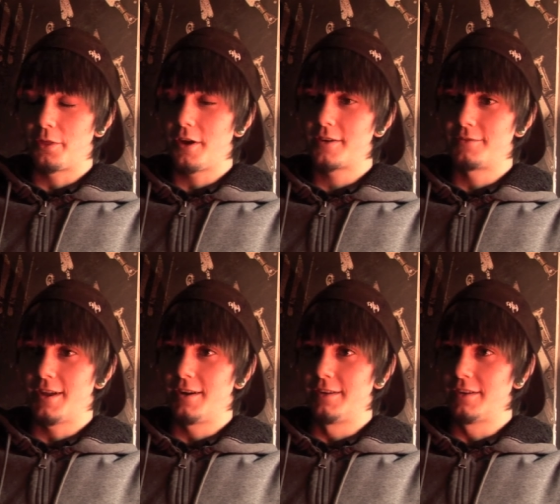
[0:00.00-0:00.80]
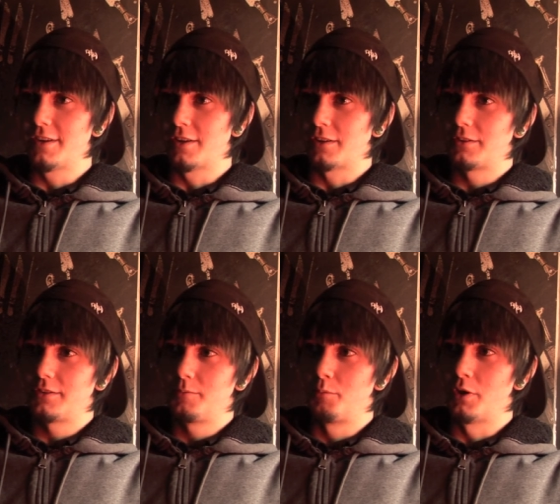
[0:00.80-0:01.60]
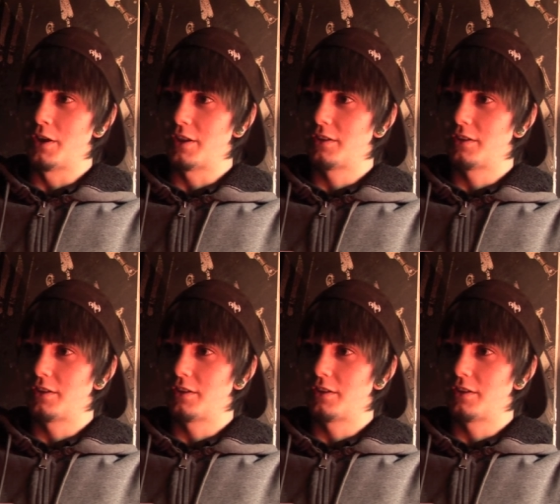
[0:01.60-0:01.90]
thought of that idea, but